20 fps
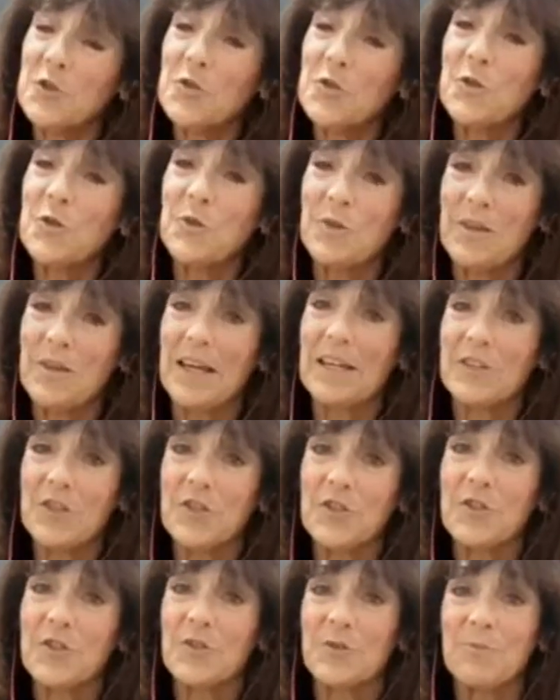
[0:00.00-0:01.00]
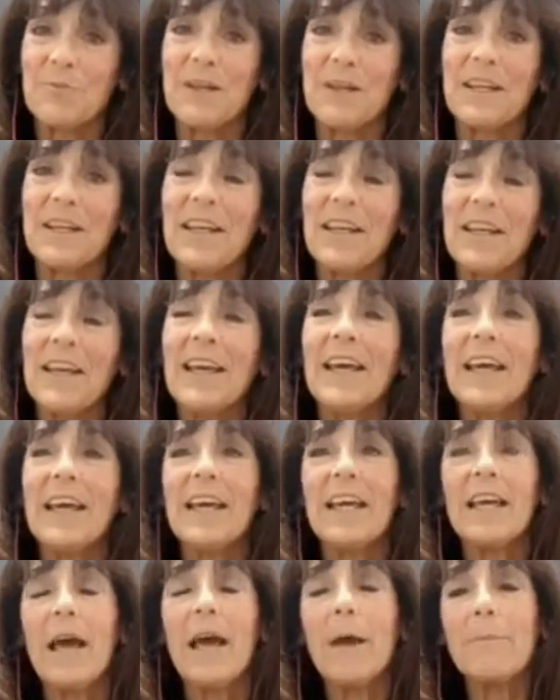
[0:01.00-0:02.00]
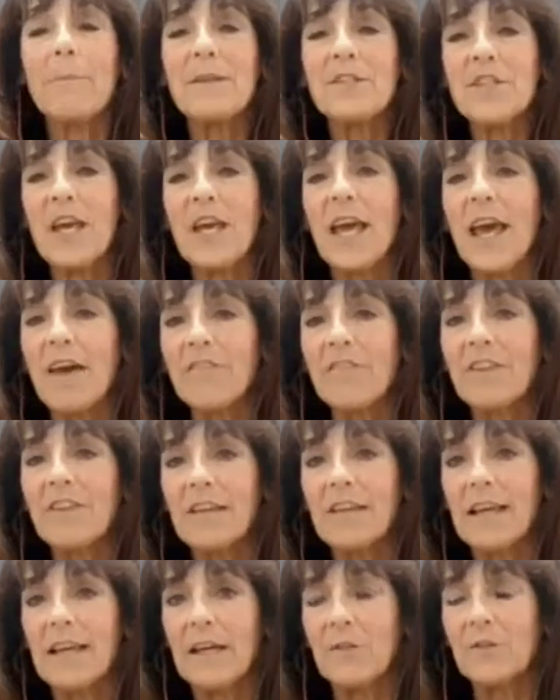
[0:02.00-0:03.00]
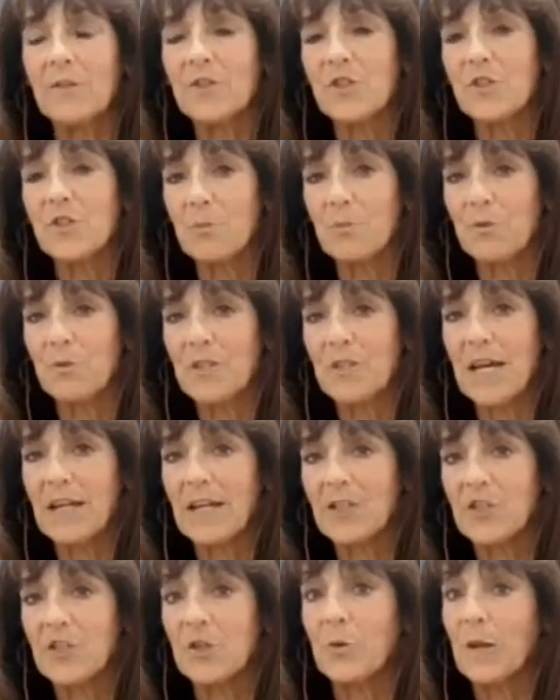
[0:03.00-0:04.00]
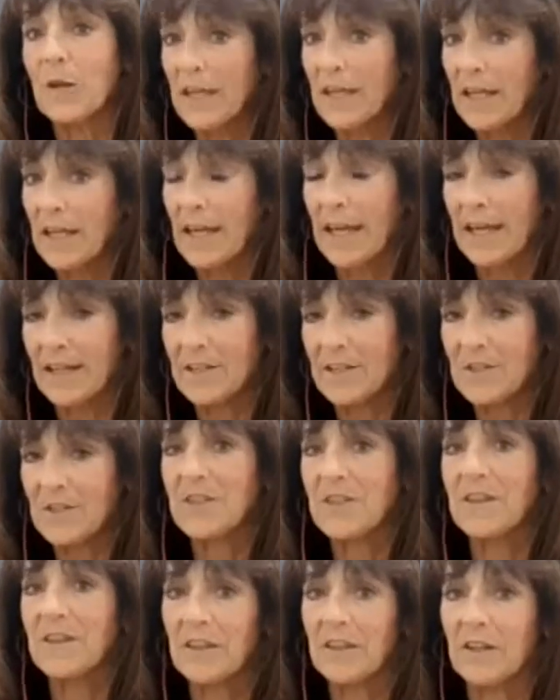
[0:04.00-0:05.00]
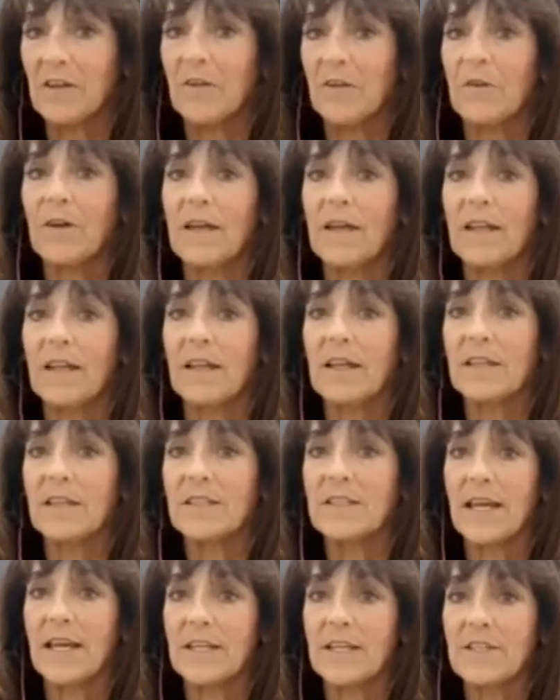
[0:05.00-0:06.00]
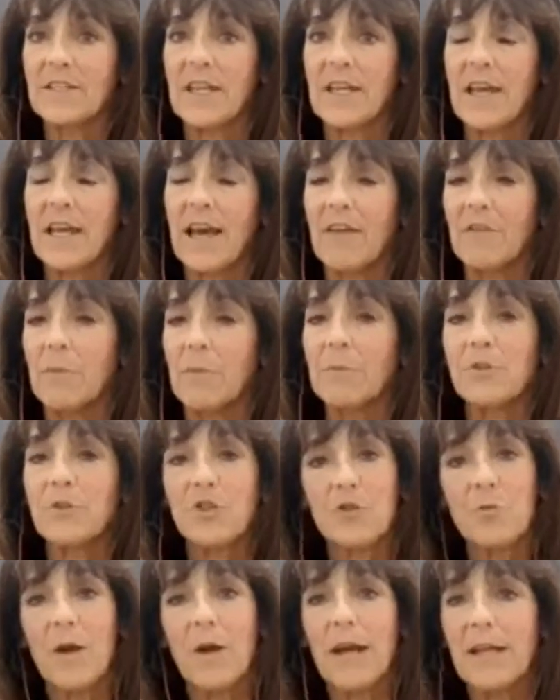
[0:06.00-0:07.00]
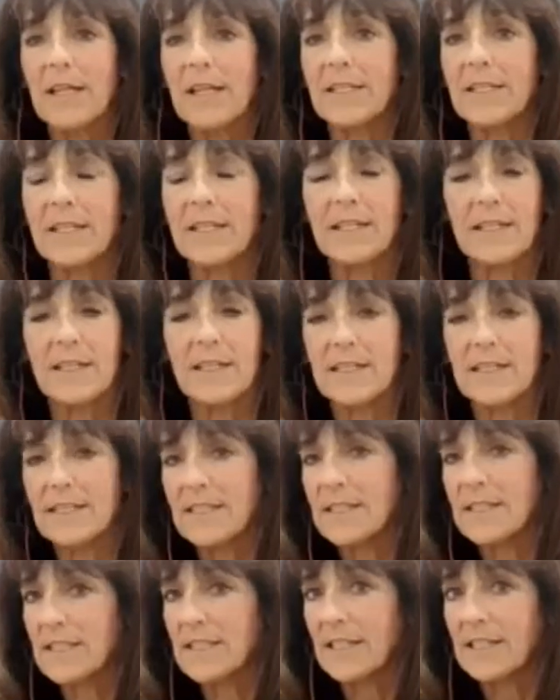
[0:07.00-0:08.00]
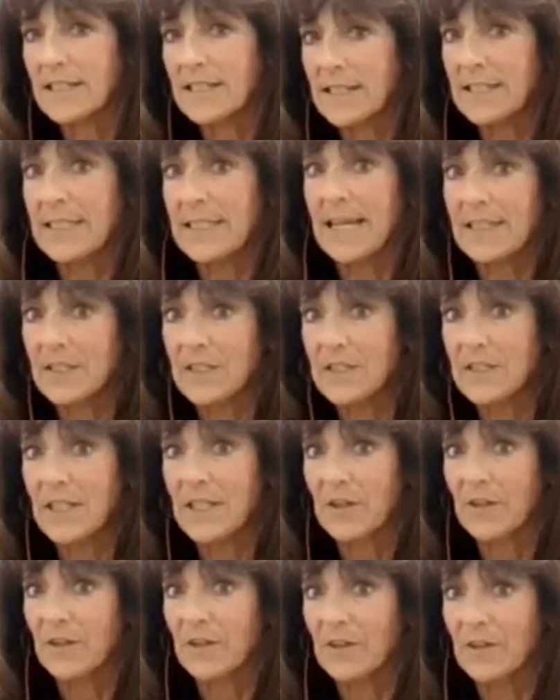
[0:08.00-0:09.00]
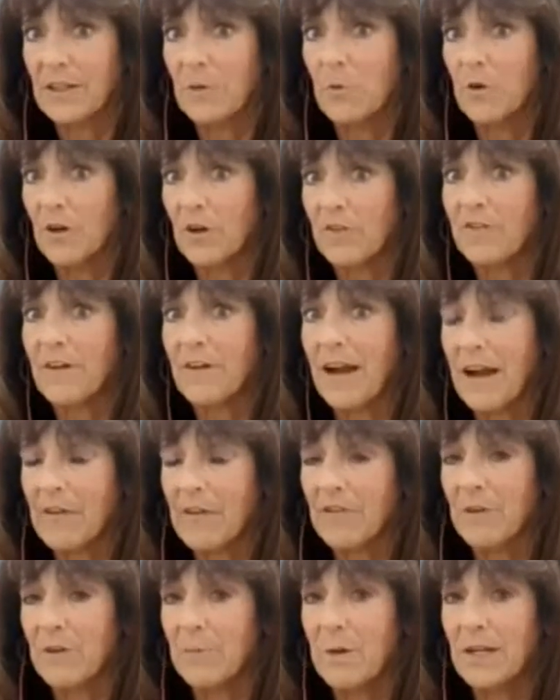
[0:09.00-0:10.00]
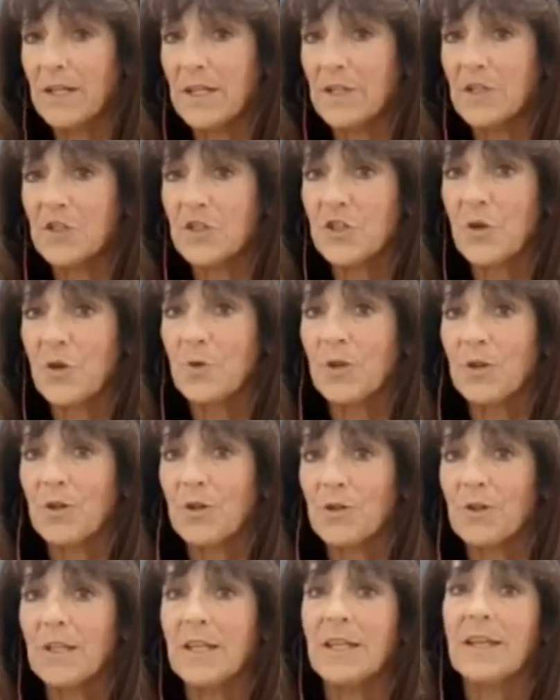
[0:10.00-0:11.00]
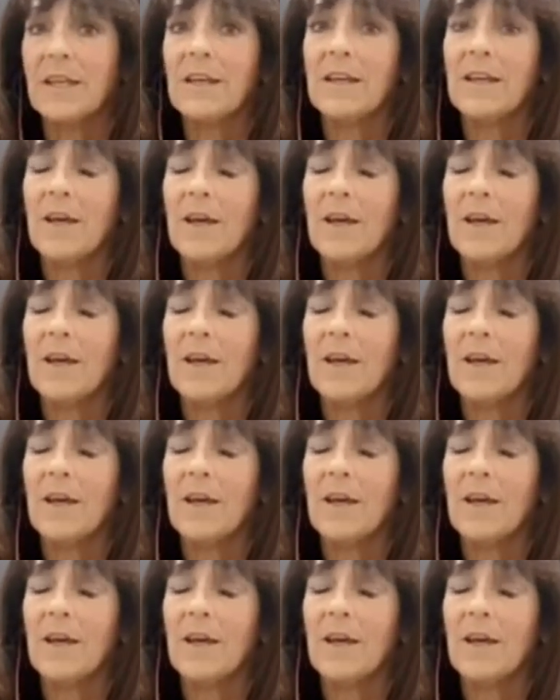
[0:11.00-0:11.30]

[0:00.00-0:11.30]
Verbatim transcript: true. That's true. But it, I mean, to have the language to protect you in case. You know, it, it's nice to have it, but you're right. It, uh, it doesn't necessarily work for everybody to show it early,